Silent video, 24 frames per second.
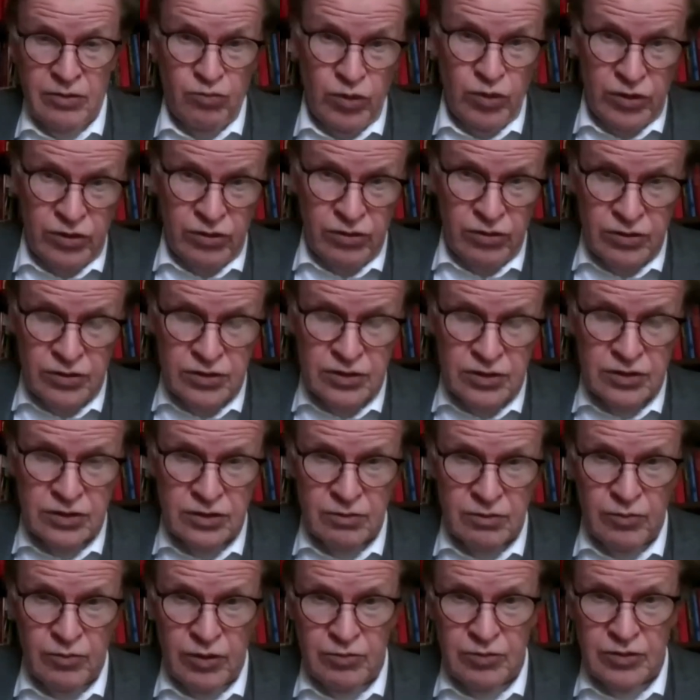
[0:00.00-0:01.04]
whether this is
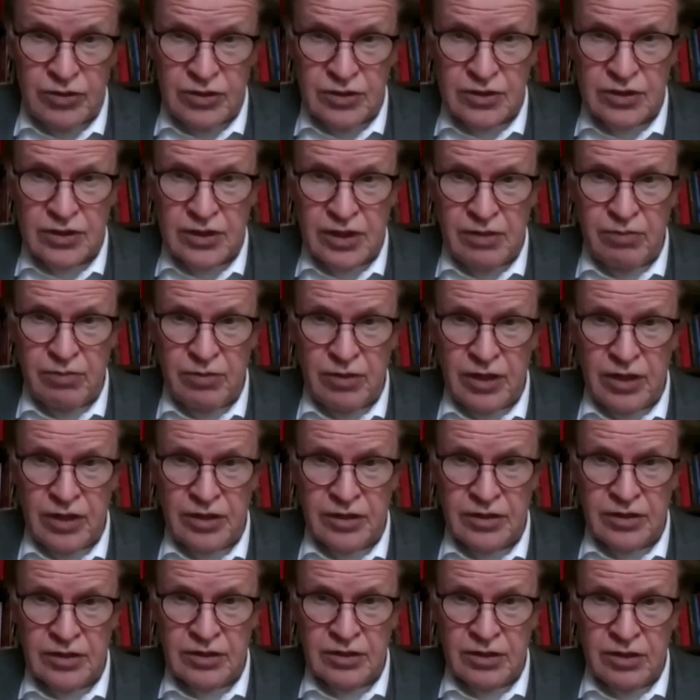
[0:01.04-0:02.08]
the moment to
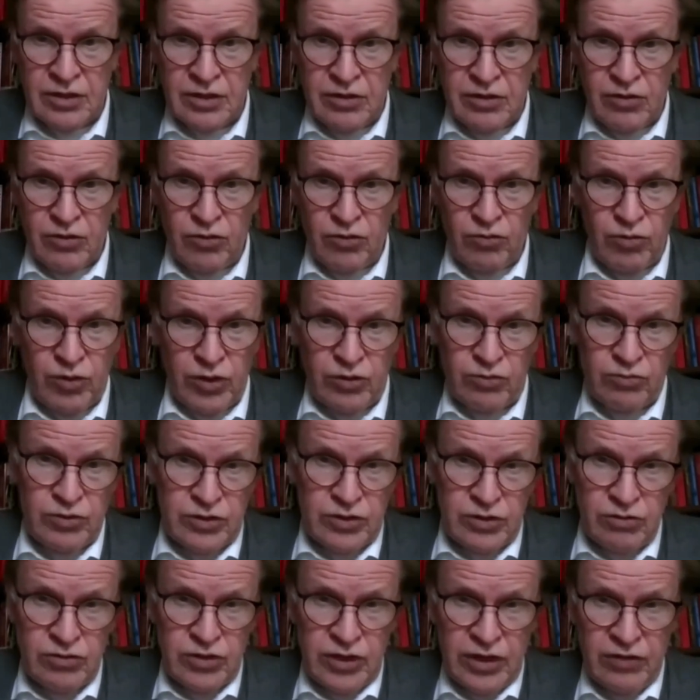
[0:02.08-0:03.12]
stabilize or whether we
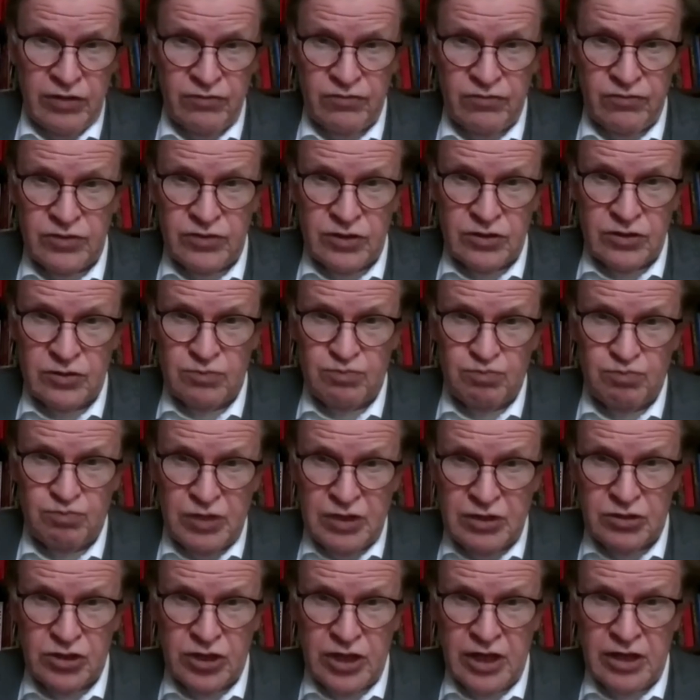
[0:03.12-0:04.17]
don't have such
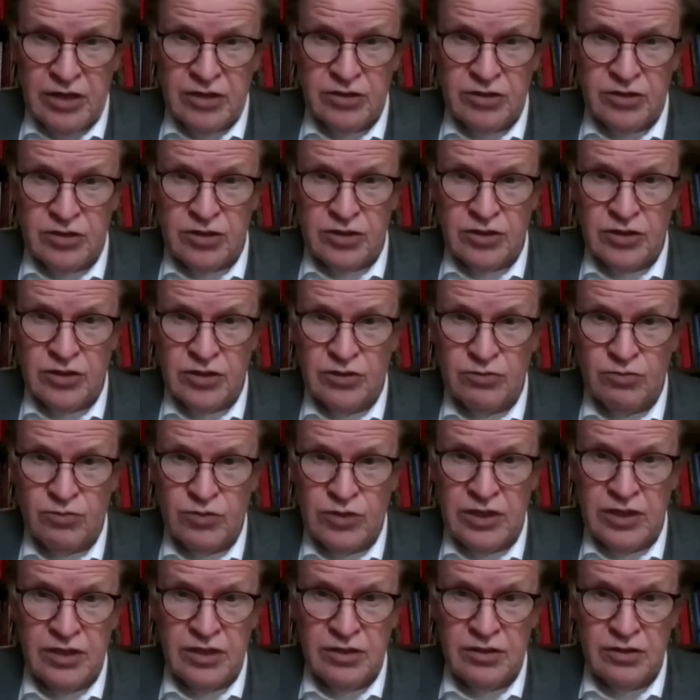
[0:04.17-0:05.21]
big challenges that we
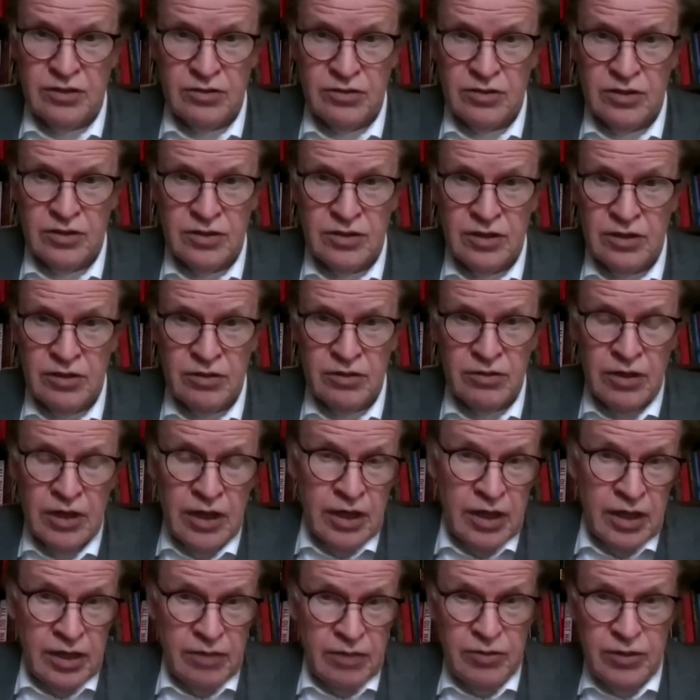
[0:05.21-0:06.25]
need to continue. I
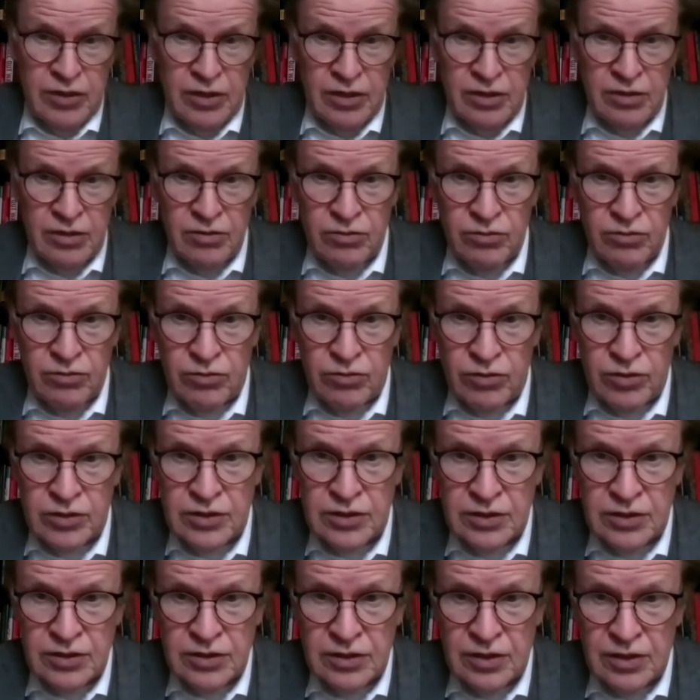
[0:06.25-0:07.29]
mean, you know,
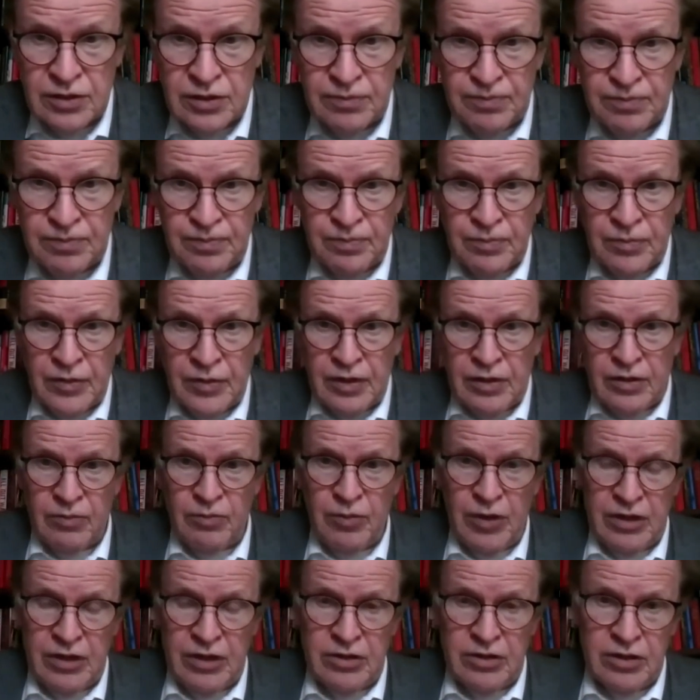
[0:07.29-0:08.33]
this is the
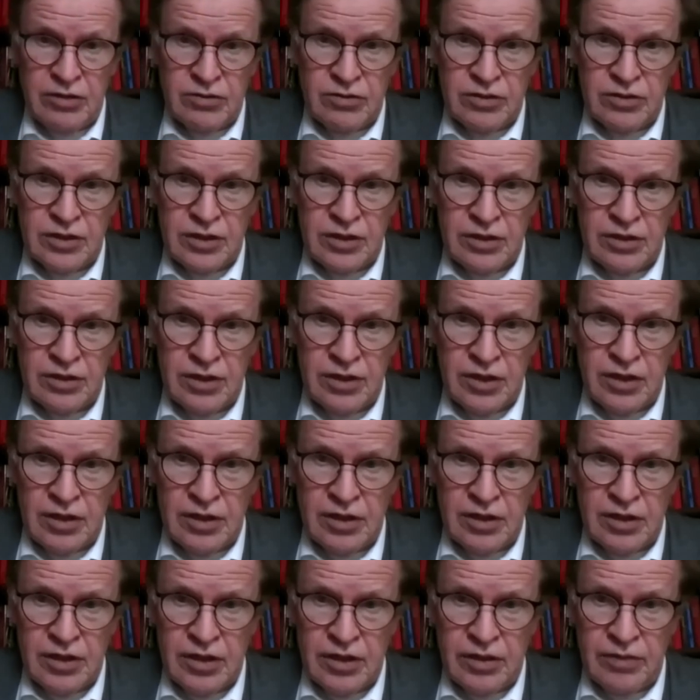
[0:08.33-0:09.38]
background in
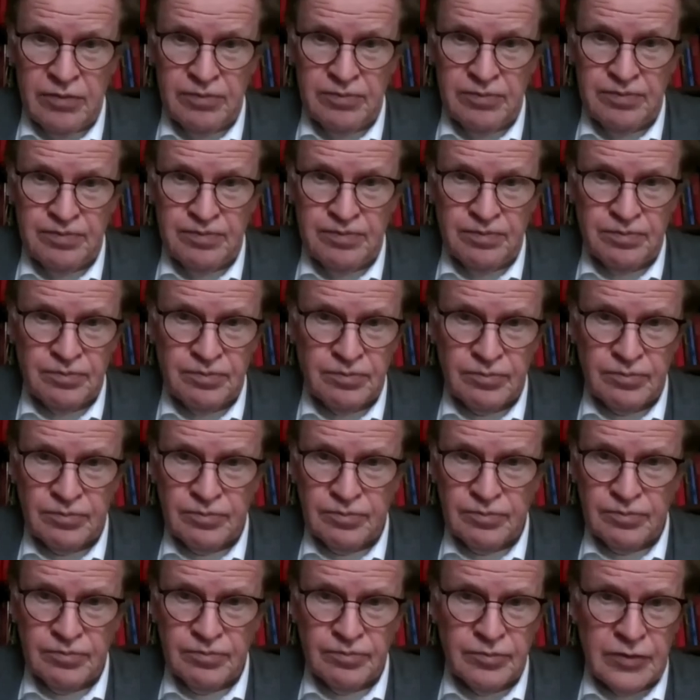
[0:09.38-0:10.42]
the
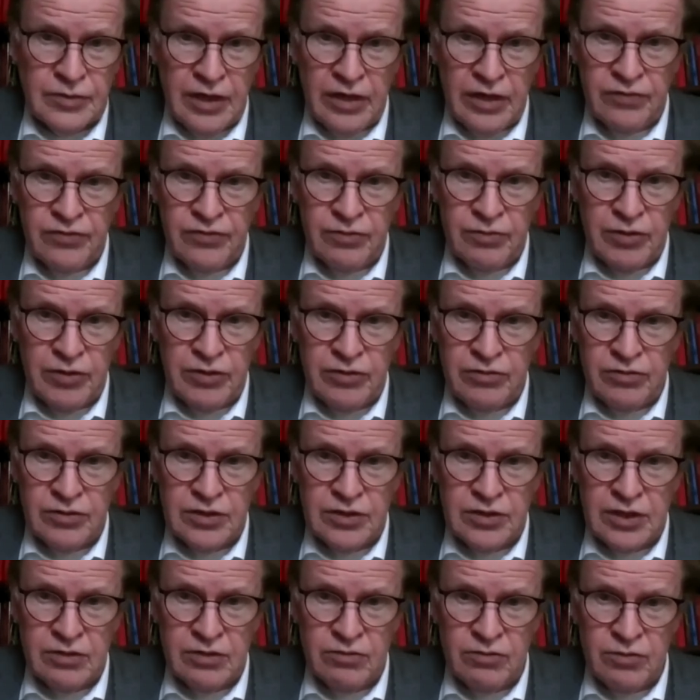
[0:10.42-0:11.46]
aftermath of the
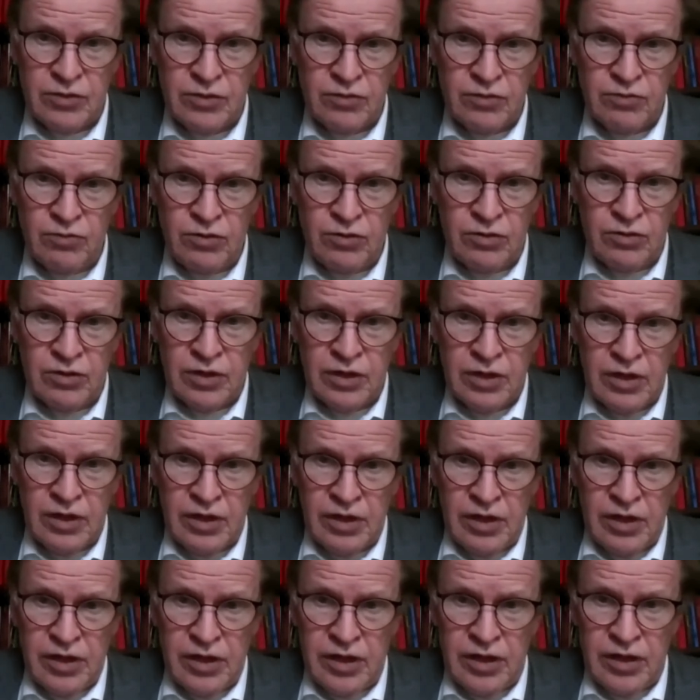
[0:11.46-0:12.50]
Second World War.
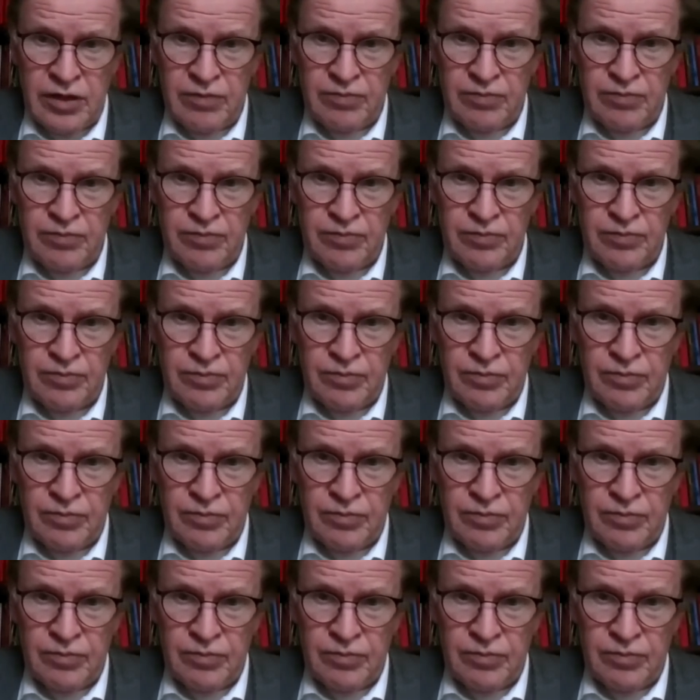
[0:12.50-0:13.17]
The